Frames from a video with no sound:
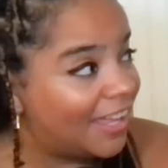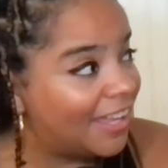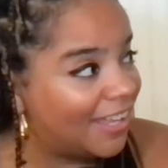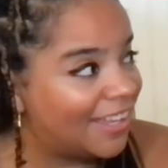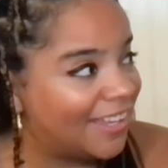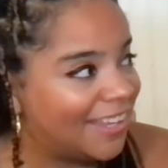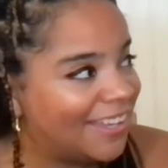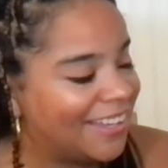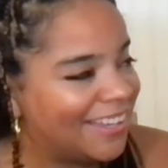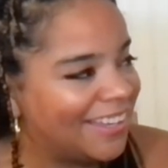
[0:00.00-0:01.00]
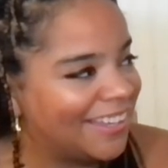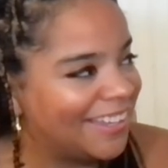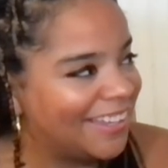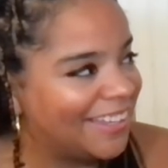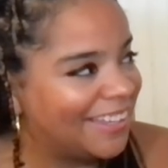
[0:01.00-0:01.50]

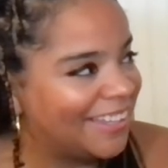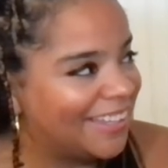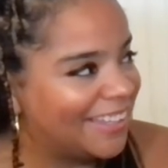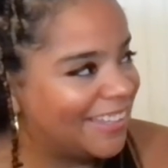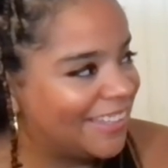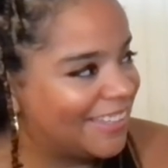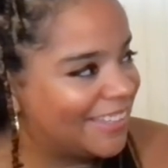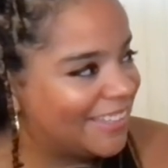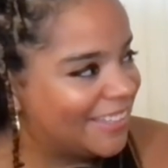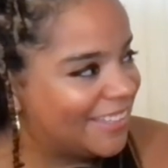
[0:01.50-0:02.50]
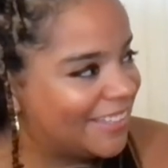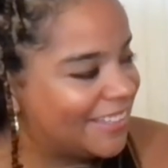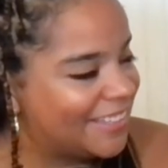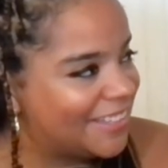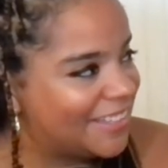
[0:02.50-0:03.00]

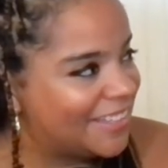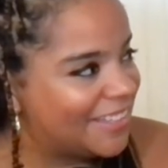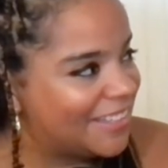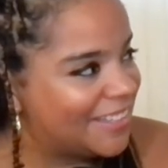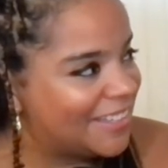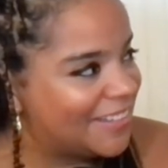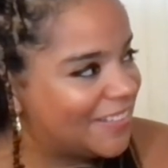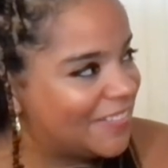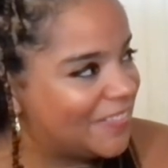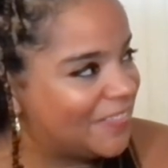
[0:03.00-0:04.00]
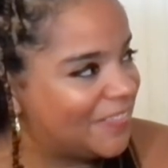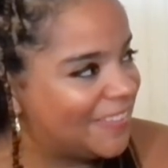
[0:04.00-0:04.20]
(silent)